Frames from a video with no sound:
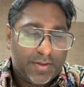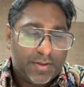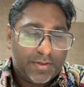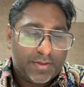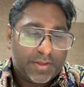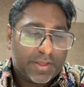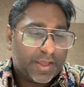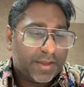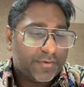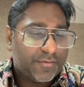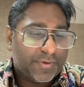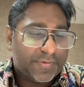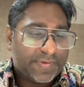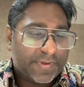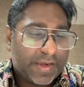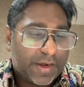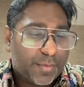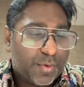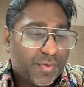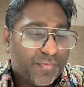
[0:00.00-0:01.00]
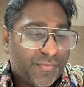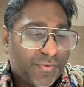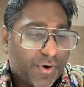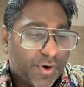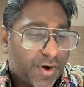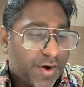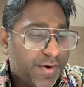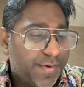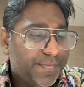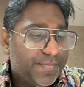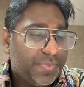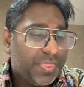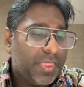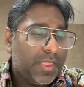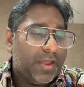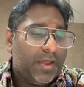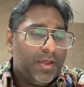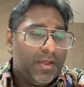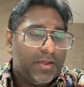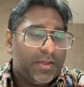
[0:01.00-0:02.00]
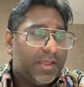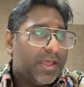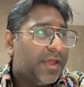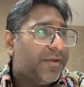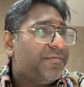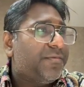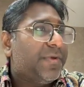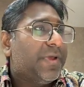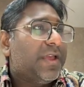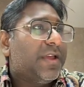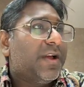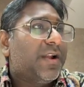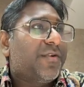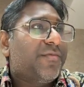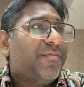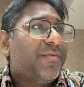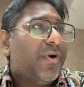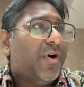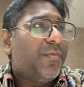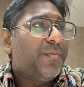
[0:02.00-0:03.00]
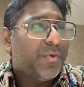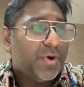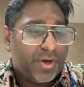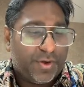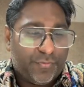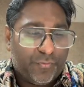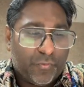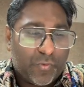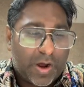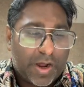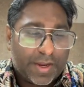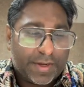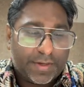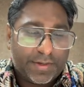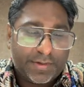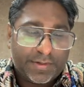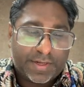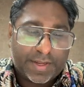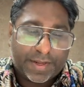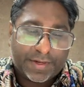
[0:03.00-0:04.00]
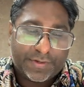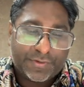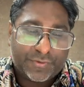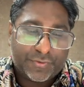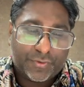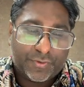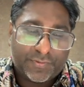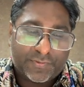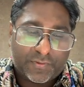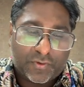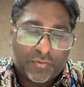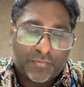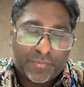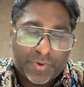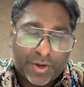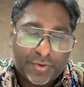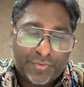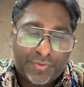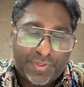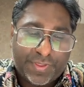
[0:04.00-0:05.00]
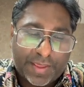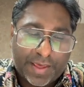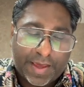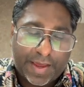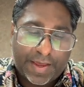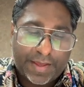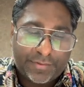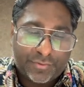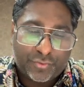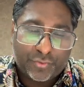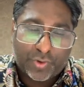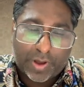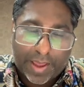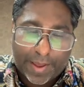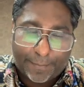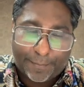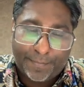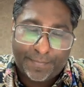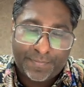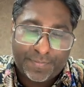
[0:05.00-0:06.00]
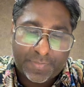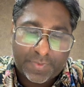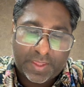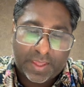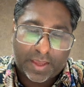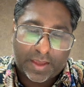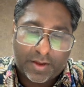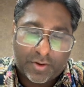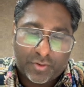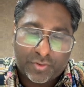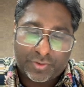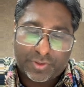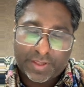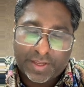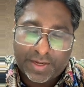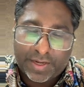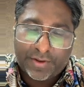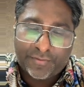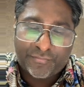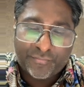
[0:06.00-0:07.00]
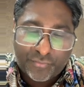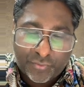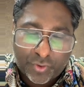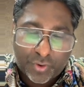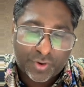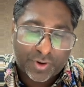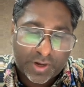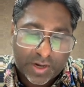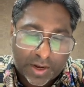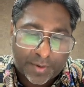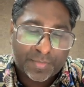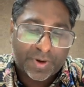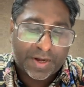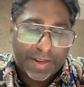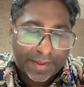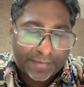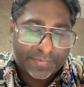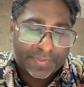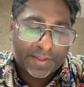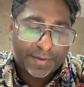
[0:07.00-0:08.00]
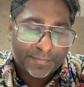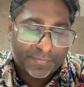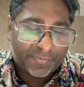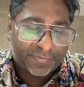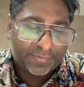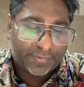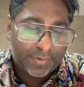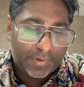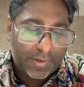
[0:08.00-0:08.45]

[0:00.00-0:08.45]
Okay, question number 4. Okay, figure 4.1, okay, shows compound J to M, okay, containing 4 carbon atoms.